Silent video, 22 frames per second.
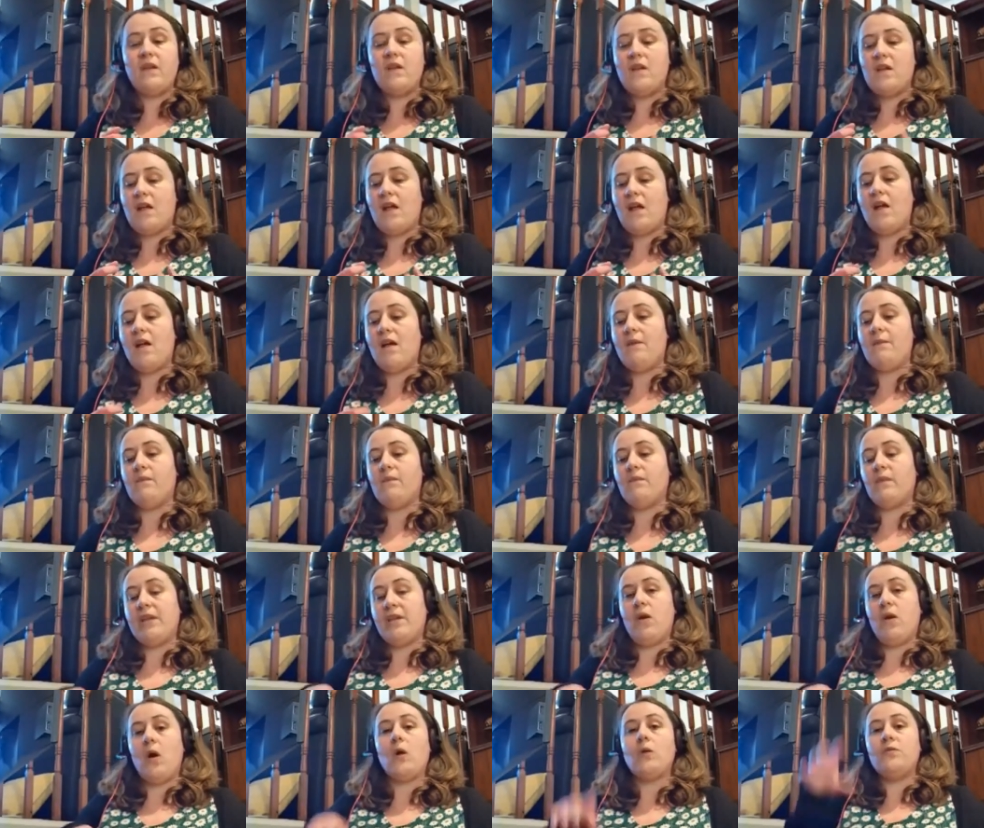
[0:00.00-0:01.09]
where
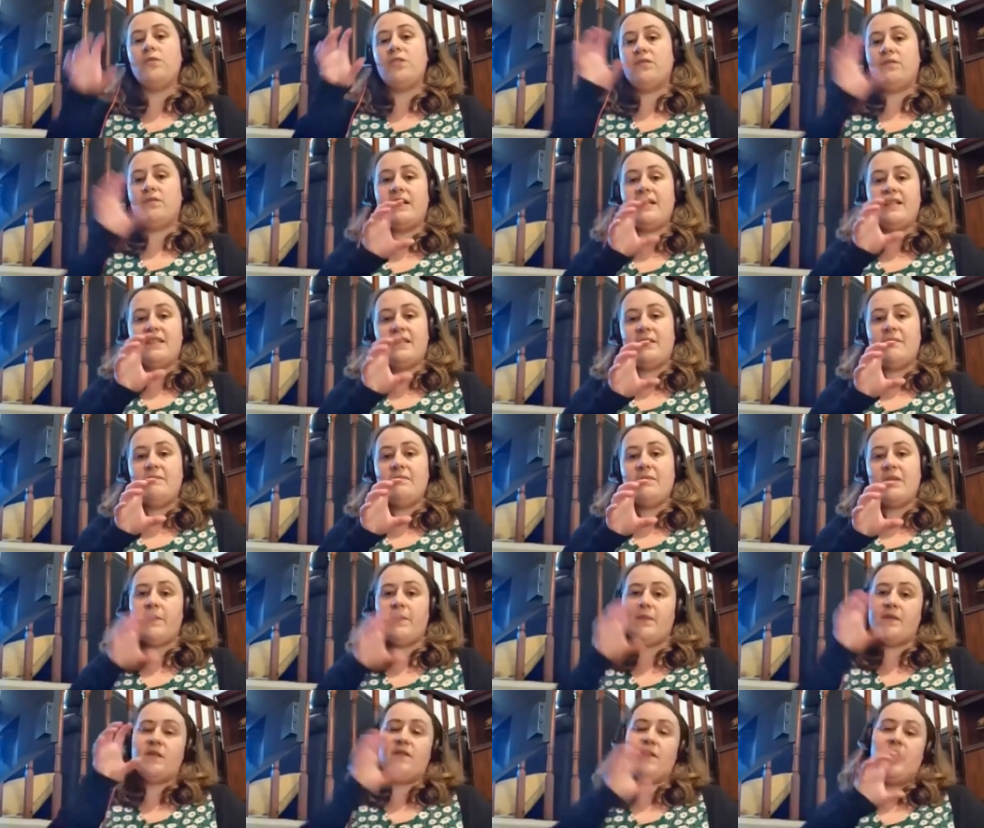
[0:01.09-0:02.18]
you hold your item
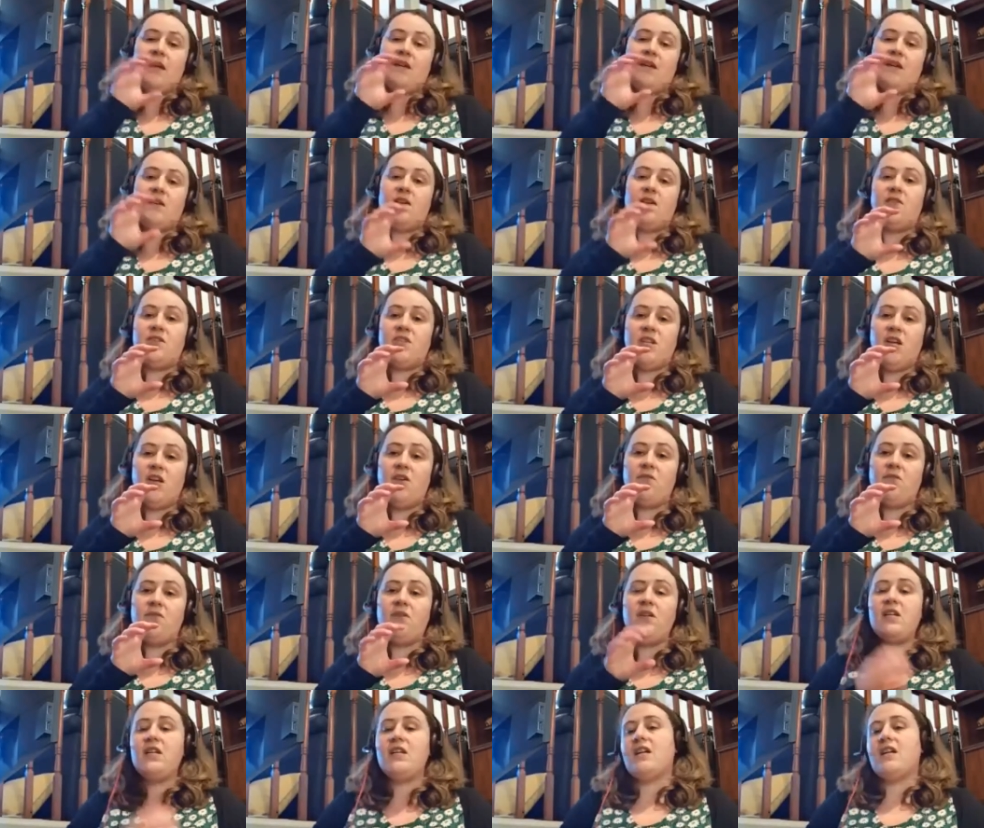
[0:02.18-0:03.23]
up to the Echo Show